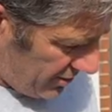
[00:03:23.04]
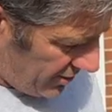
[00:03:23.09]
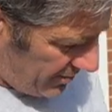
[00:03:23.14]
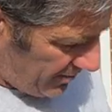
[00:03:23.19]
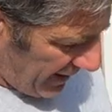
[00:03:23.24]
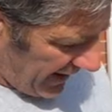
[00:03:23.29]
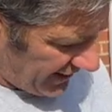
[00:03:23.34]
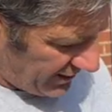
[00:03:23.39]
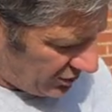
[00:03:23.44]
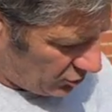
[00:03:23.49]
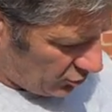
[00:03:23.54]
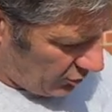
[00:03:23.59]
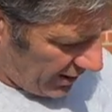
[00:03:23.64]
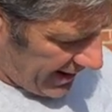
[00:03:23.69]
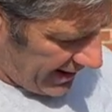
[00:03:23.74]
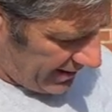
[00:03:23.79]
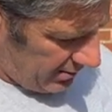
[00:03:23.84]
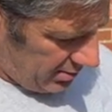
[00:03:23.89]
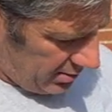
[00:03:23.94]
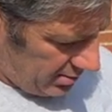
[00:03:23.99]
the base
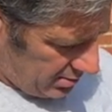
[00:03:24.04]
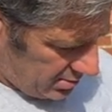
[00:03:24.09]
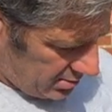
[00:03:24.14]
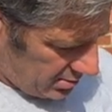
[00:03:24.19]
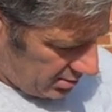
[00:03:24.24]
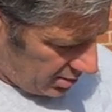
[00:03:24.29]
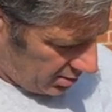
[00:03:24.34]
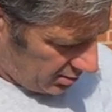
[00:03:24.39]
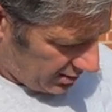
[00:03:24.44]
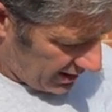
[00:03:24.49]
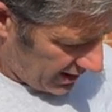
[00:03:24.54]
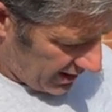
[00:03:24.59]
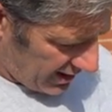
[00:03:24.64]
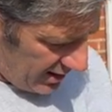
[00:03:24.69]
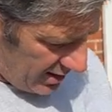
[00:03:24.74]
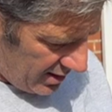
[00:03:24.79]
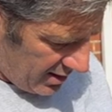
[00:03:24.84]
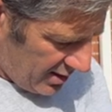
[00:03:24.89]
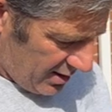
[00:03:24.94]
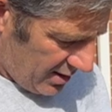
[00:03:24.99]
rail okay